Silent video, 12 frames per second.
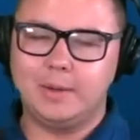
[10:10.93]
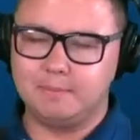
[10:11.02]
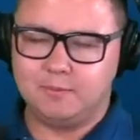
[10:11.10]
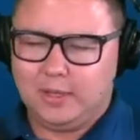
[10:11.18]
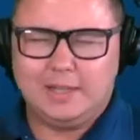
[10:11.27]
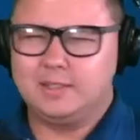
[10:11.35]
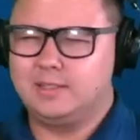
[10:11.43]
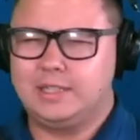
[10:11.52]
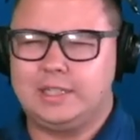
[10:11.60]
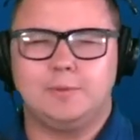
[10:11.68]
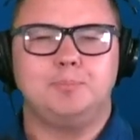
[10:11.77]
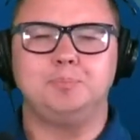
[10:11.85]
We got
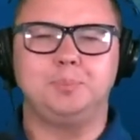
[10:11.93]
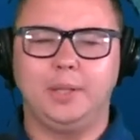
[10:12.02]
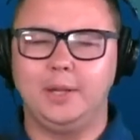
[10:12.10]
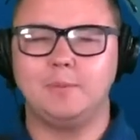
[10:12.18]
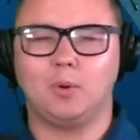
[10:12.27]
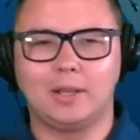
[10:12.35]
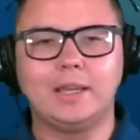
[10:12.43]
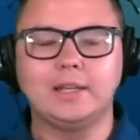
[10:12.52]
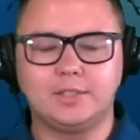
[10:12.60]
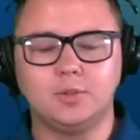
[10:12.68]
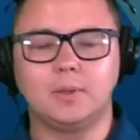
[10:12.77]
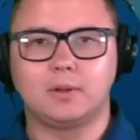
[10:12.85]
still plenty more to get
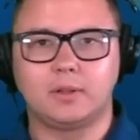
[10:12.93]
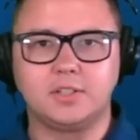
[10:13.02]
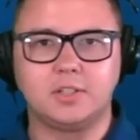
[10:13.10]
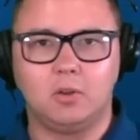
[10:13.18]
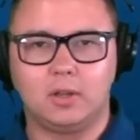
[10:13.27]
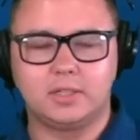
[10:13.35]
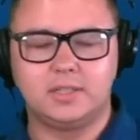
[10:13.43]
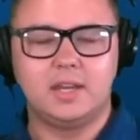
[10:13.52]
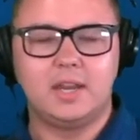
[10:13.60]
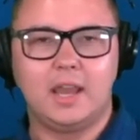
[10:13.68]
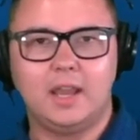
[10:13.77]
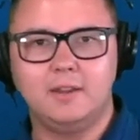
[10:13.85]
to here on Seahawks
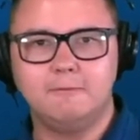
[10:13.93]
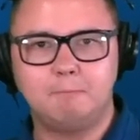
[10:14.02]
Today.